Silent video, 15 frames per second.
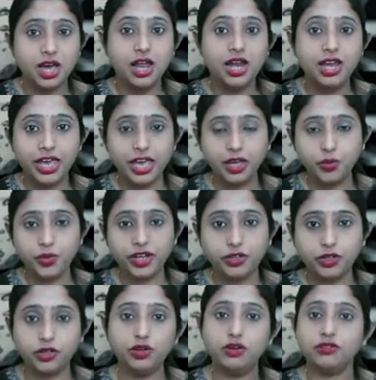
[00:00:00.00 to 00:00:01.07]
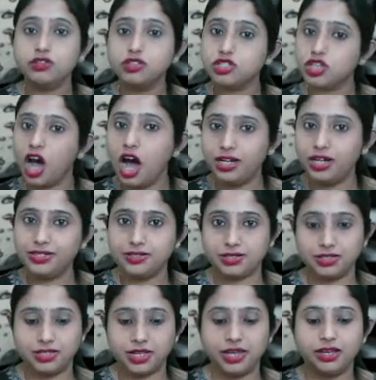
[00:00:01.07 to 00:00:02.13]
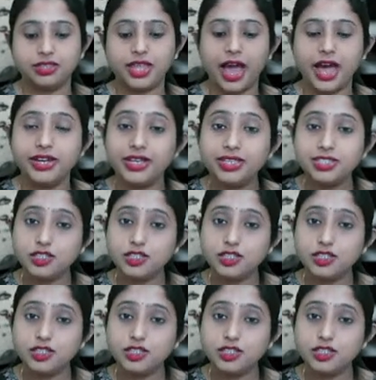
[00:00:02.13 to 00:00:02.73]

liquid to solid state, that is